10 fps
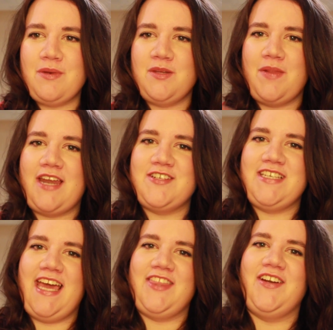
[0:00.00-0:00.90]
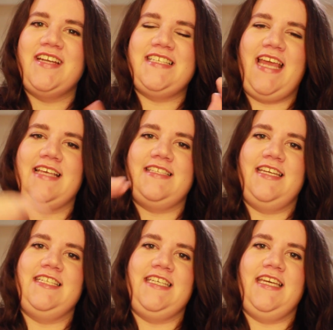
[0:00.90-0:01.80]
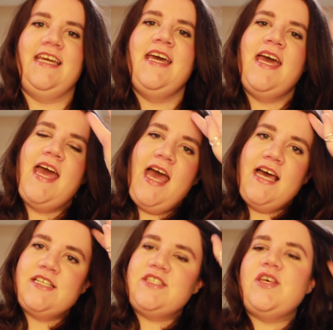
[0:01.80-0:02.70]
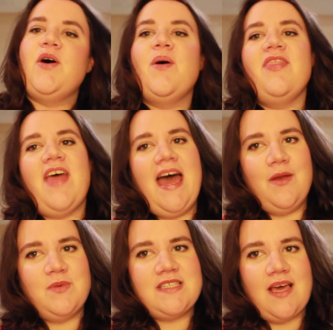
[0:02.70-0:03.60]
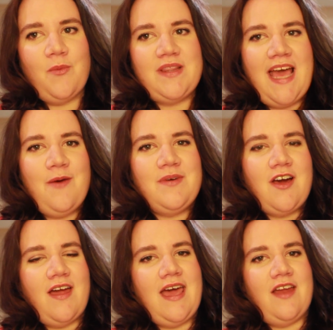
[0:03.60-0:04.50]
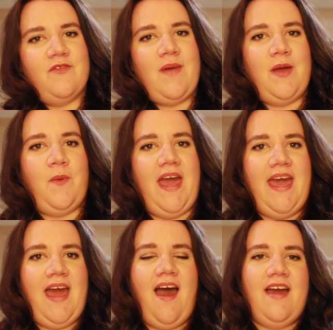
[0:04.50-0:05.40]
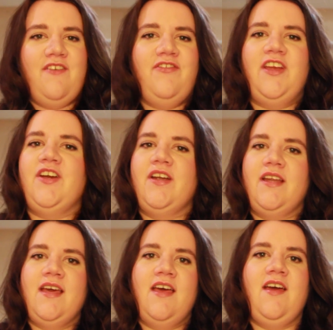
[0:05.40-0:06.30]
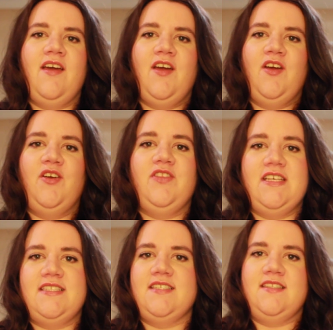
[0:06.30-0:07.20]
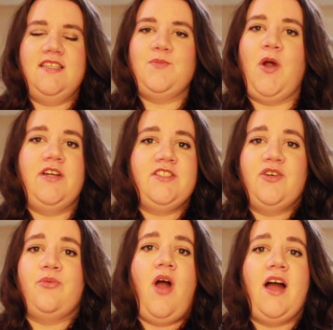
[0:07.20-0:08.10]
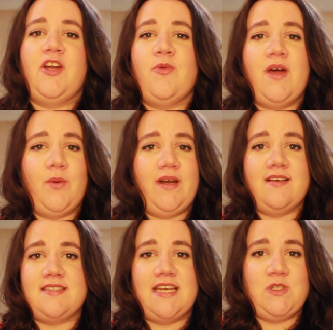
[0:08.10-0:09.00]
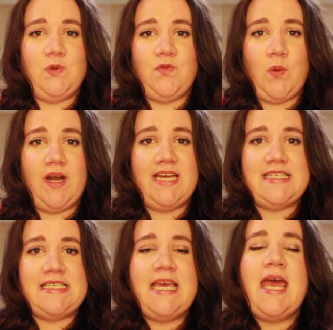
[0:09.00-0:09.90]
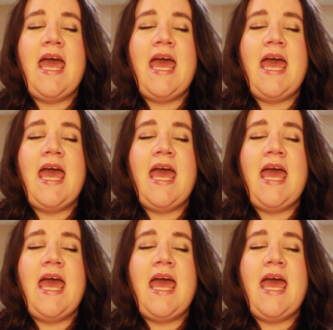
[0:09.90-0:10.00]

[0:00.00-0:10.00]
them on the platter together, it's an S and a D. So that was, when that got out of my way, I figured this party is gonna rock no matter what else I do for it.